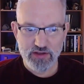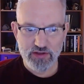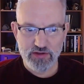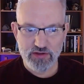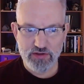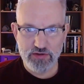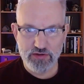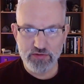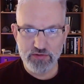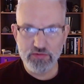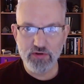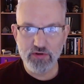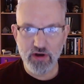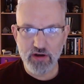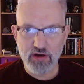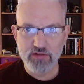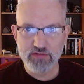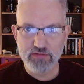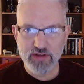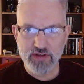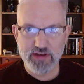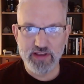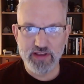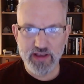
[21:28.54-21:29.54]
you
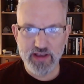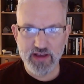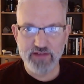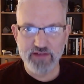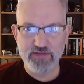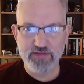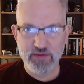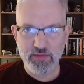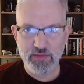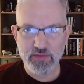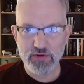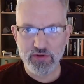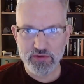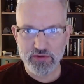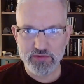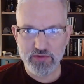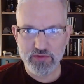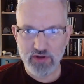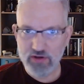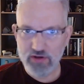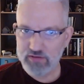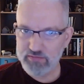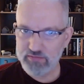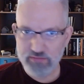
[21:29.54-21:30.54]
already have the mold
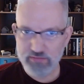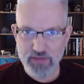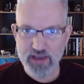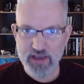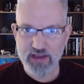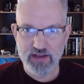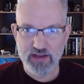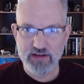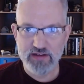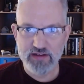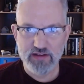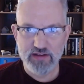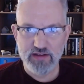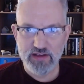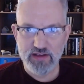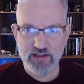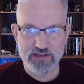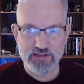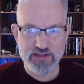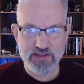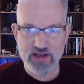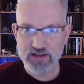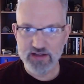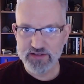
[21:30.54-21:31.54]
made.
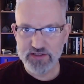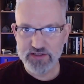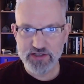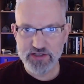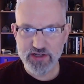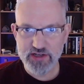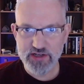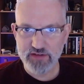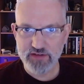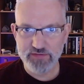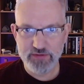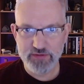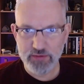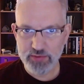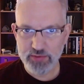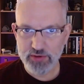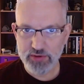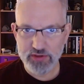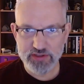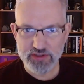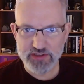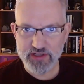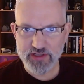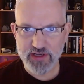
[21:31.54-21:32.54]
It's on the shelf, you
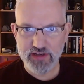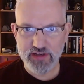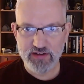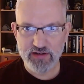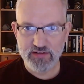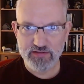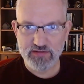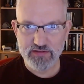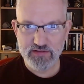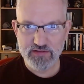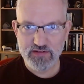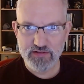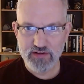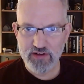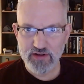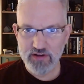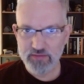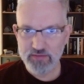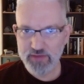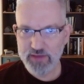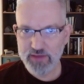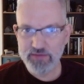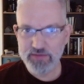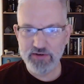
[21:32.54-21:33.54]
pull it down,
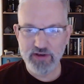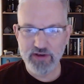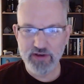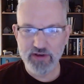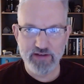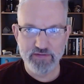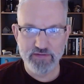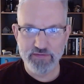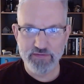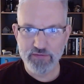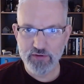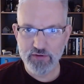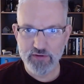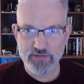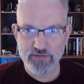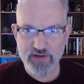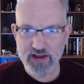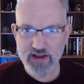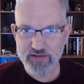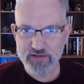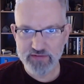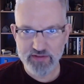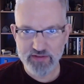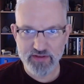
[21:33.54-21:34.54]
maybe you have 4 or
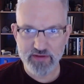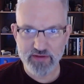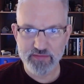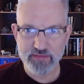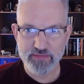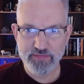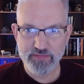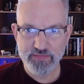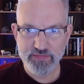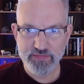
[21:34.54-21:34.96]
5 of them,